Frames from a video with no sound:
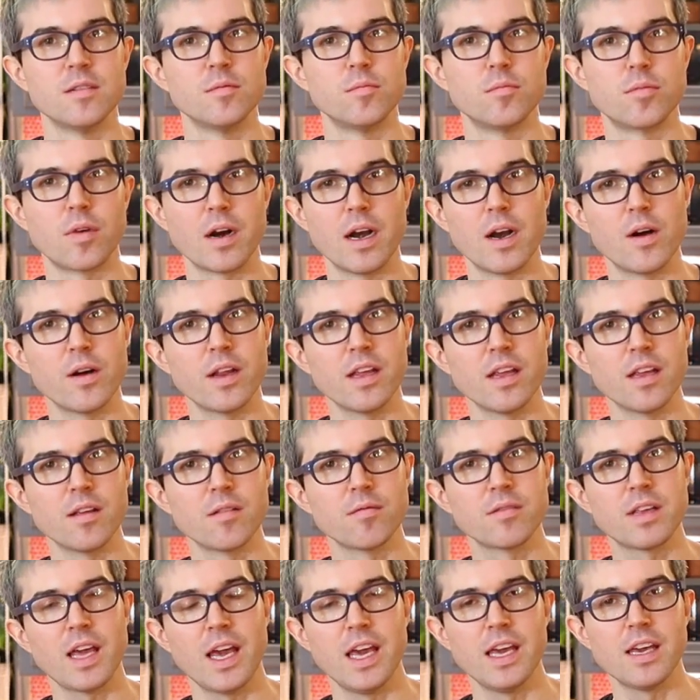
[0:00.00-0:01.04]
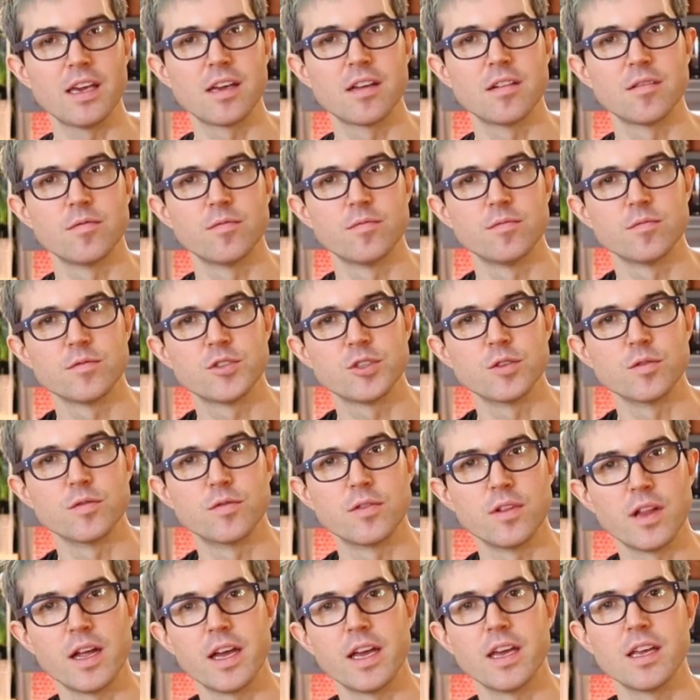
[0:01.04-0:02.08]
brownie cake
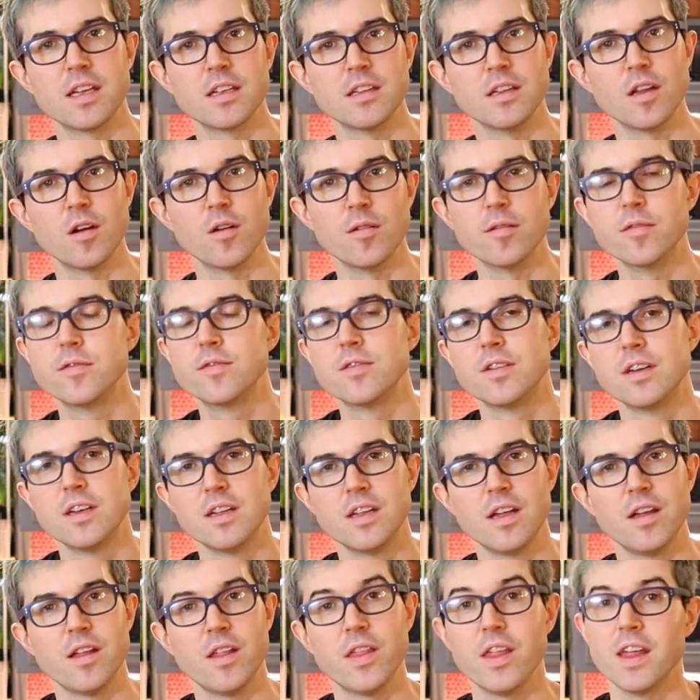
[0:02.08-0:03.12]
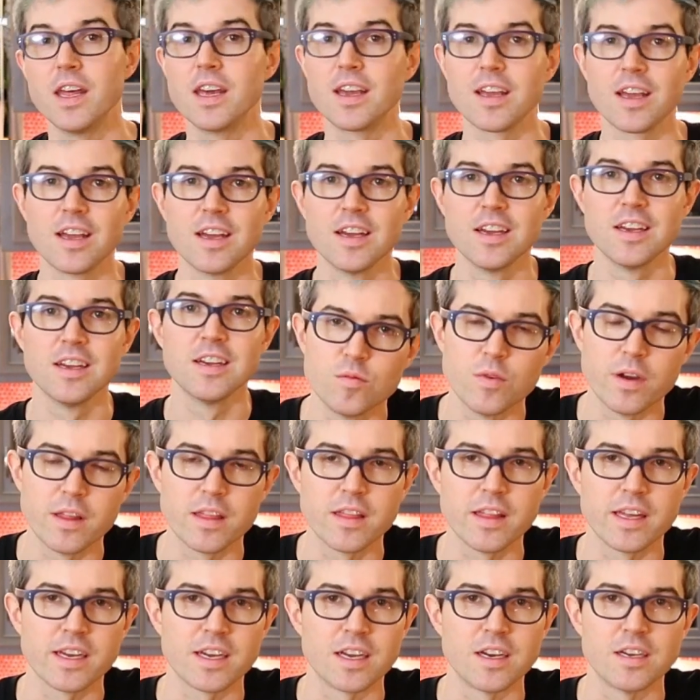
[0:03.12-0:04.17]
souffle loaf thing
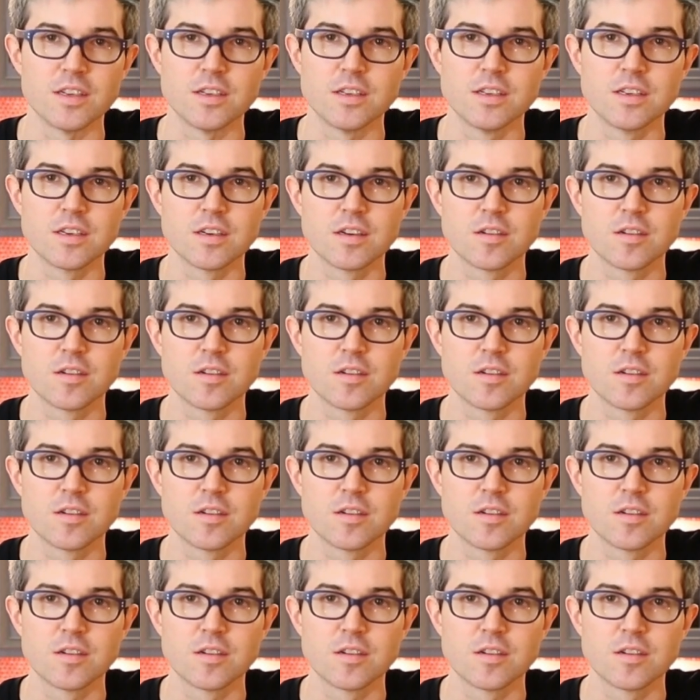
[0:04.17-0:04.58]
with like a